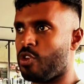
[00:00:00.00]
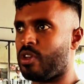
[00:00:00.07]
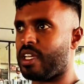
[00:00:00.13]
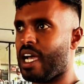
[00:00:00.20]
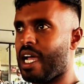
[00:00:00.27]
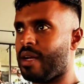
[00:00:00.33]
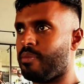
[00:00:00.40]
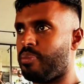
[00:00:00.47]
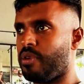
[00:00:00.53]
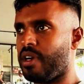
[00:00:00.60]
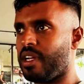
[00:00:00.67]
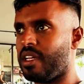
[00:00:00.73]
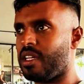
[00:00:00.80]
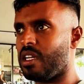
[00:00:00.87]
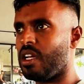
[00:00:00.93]
you can
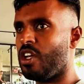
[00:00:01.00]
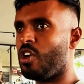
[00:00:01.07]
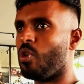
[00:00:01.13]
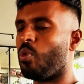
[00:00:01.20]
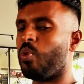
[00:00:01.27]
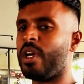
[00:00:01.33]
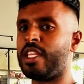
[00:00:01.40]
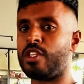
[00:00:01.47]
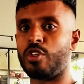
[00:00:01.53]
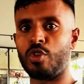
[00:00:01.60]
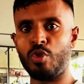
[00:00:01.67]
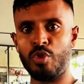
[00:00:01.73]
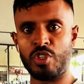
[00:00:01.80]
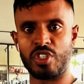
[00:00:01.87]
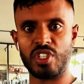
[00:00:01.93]
bring with
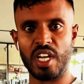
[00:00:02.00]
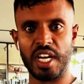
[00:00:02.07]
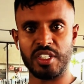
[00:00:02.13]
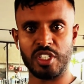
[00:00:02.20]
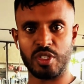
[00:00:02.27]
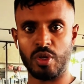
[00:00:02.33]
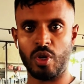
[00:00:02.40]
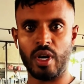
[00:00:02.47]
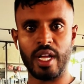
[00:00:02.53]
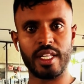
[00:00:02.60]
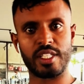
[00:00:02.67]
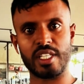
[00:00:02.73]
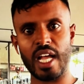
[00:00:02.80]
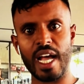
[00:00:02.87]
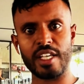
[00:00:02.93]
huge size as well. And
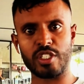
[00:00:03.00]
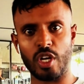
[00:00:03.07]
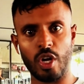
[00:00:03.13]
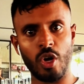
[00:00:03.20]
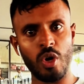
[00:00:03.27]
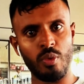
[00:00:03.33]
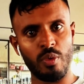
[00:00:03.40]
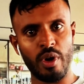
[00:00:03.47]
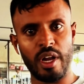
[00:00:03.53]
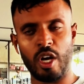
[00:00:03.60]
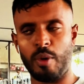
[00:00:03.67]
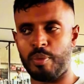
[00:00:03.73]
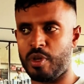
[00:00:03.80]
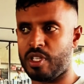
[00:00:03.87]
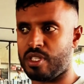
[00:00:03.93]
size alone
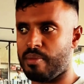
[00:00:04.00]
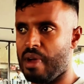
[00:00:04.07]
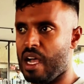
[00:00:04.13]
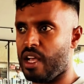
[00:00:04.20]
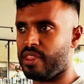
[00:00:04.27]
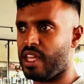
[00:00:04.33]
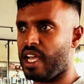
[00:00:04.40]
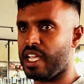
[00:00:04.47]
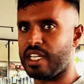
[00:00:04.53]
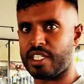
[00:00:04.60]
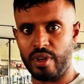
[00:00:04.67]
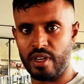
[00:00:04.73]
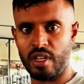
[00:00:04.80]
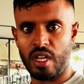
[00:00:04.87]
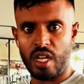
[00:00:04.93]
is about
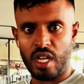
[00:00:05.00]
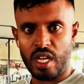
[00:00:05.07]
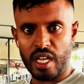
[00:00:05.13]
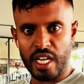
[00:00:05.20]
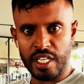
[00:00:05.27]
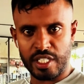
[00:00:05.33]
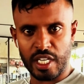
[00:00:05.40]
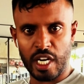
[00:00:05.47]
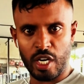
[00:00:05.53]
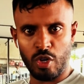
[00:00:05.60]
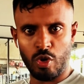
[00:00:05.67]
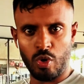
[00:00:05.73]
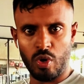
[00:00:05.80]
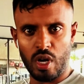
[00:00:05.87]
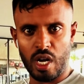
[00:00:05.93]
that
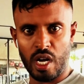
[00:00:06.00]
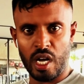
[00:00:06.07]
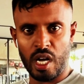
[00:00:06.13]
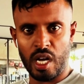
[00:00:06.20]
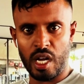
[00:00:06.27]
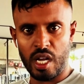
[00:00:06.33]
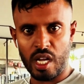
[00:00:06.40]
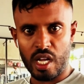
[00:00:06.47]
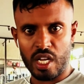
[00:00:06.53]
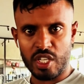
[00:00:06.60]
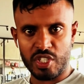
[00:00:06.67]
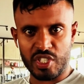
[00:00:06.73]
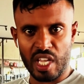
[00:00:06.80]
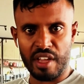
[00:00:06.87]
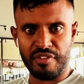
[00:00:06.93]
internal
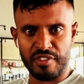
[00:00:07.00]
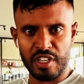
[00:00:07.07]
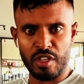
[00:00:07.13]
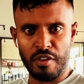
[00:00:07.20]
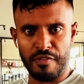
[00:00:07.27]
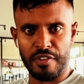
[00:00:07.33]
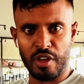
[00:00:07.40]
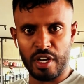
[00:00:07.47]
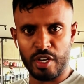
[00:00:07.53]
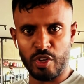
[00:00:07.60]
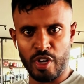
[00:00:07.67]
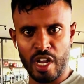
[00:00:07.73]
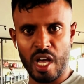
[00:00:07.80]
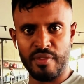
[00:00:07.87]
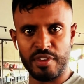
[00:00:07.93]
safety you feel in your
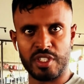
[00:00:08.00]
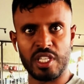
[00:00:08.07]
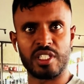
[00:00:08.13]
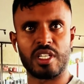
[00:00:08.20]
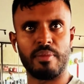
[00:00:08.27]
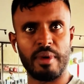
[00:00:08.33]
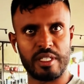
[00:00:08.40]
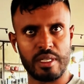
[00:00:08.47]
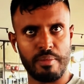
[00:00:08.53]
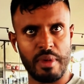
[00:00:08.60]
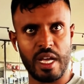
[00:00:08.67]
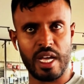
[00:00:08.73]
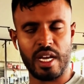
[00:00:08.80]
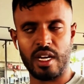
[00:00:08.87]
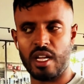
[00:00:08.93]
nervous system as a
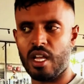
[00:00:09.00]
man.